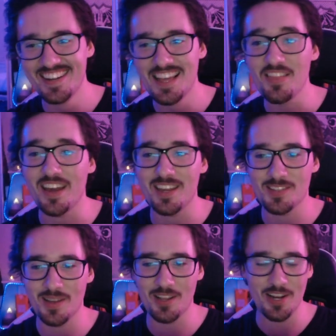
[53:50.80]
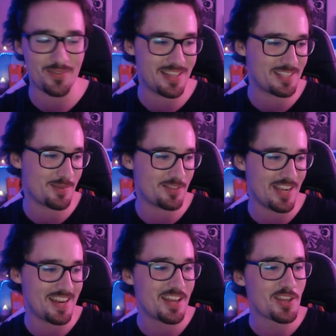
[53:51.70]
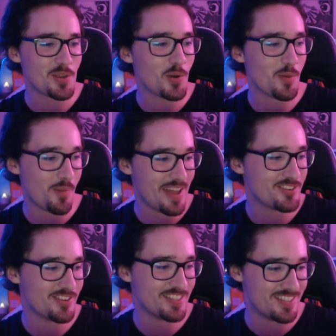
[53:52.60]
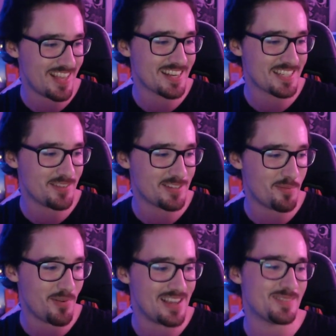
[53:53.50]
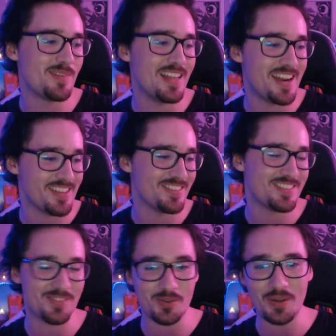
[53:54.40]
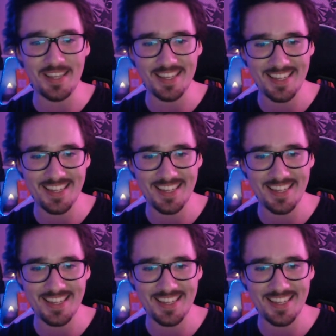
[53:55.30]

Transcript: Thank you to Alani for that super chat. You're the patron saint of depressed millennials. Oi.